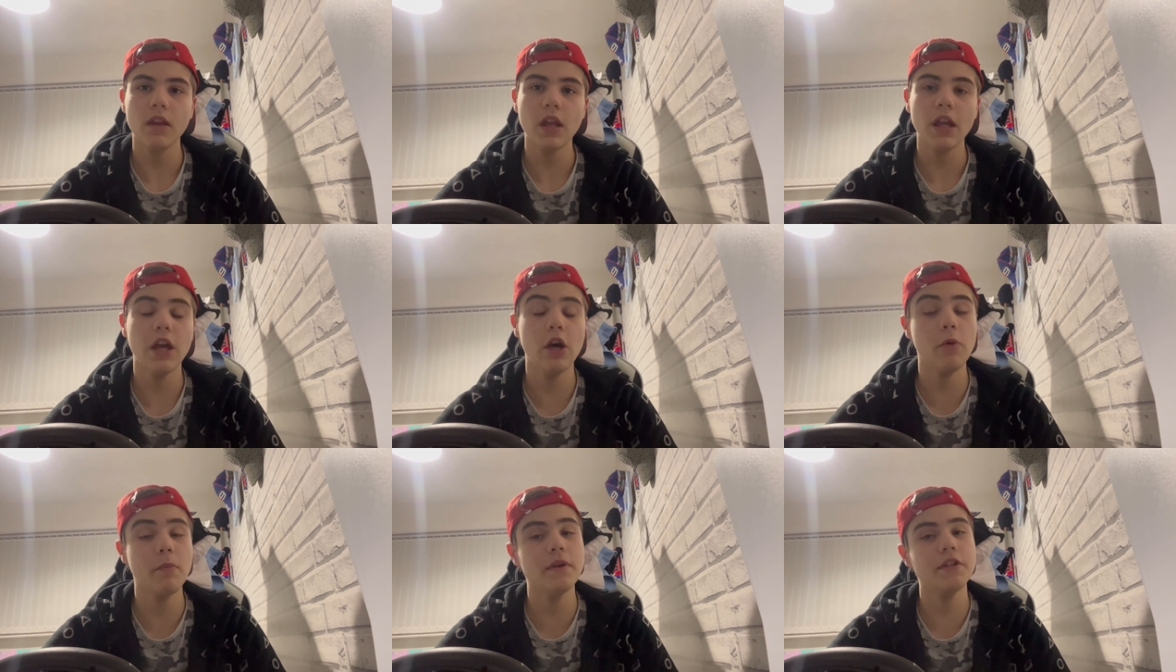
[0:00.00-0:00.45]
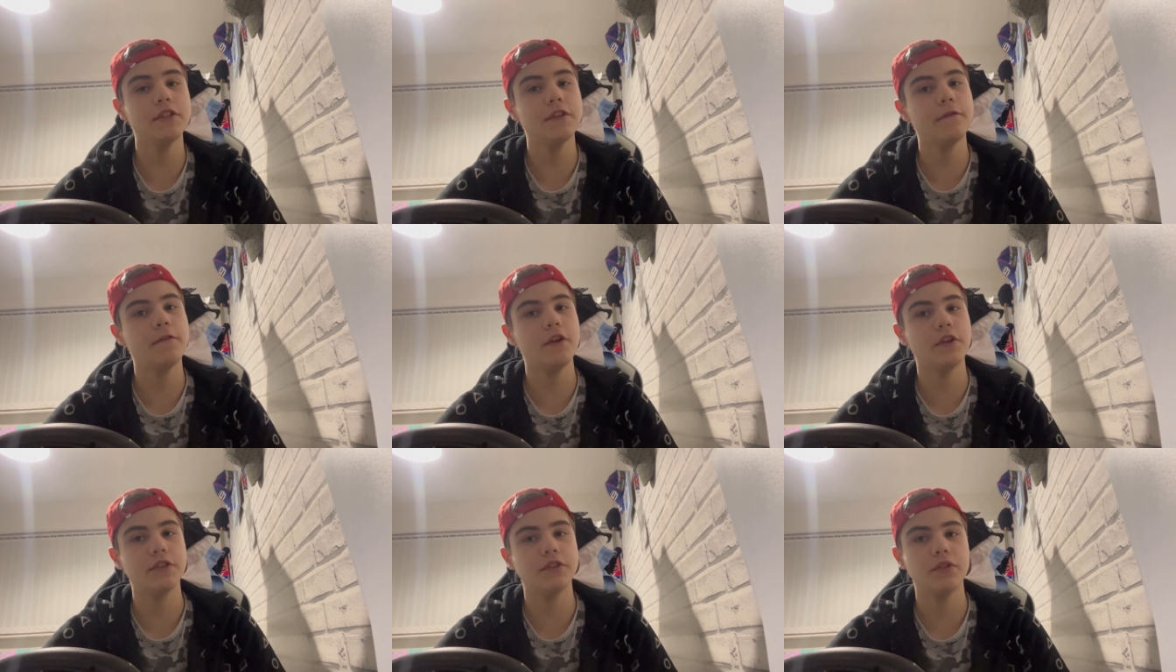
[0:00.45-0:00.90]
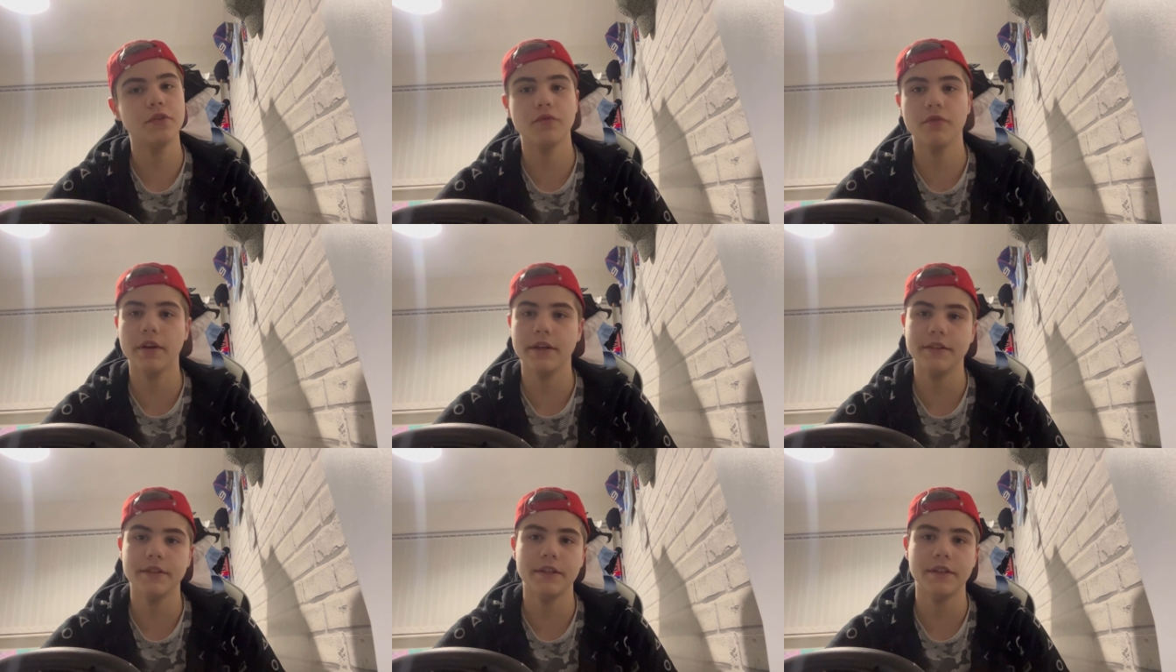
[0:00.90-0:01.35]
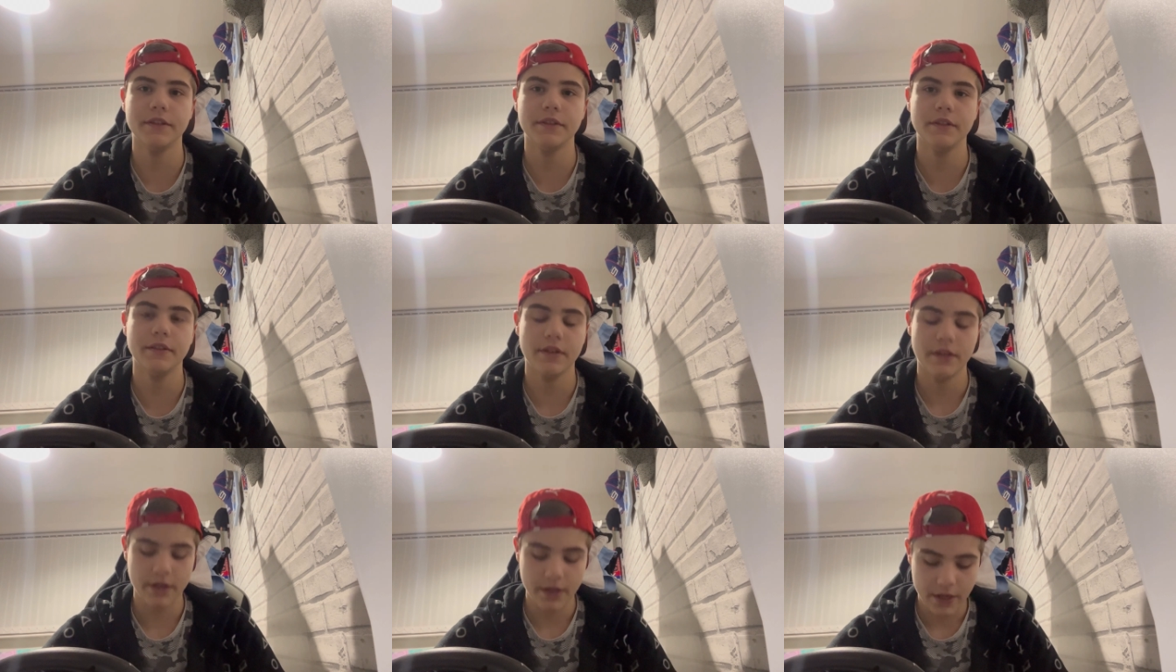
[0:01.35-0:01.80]
He'll miss the first 2 races,
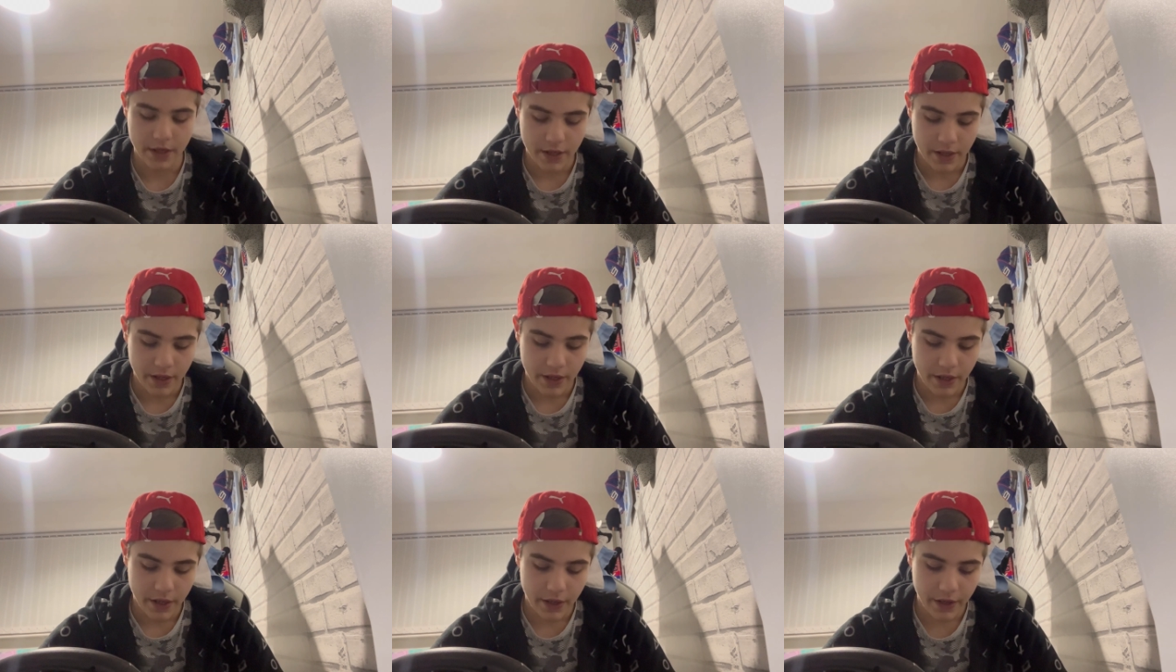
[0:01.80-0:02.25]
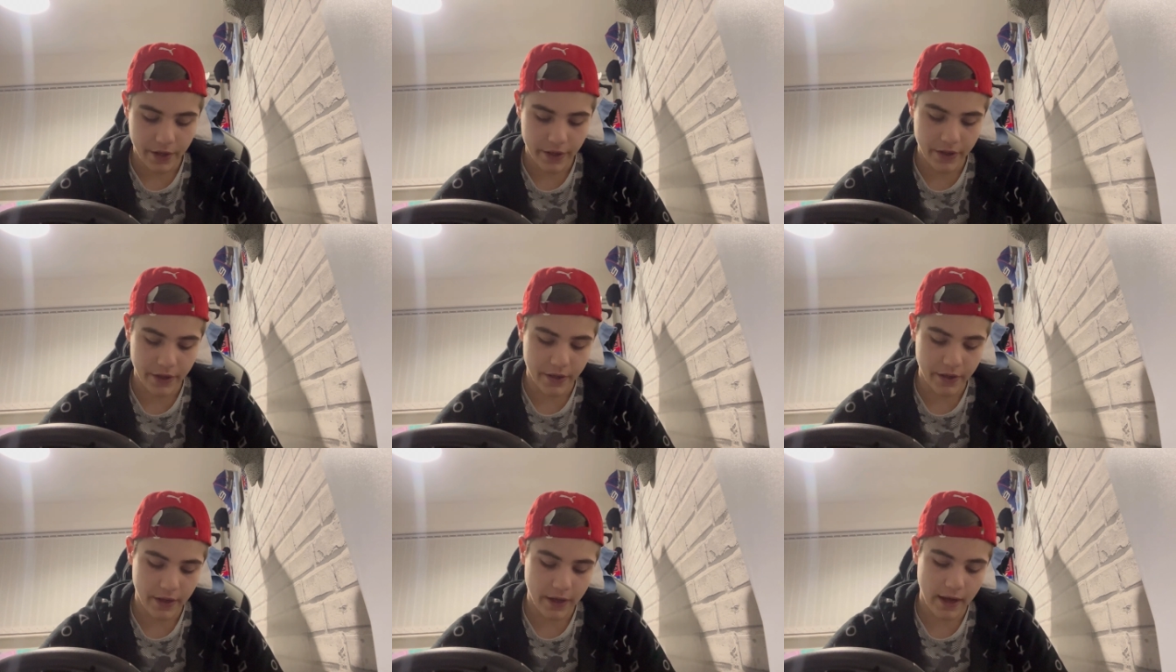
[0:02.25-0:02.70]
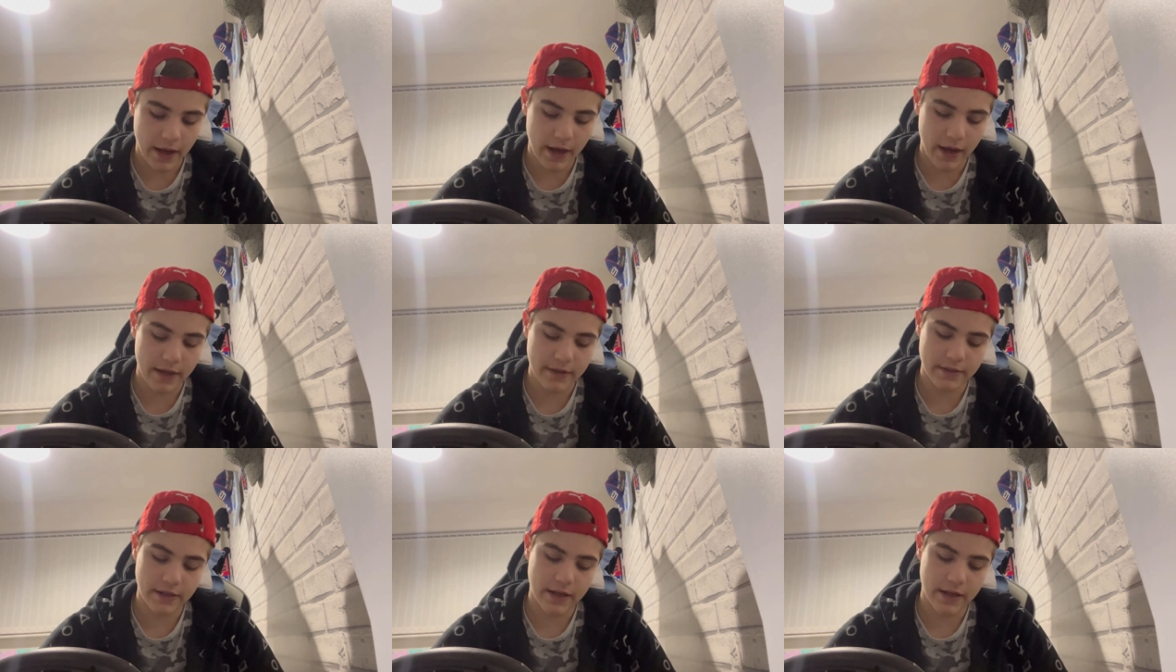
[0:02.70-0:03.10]
as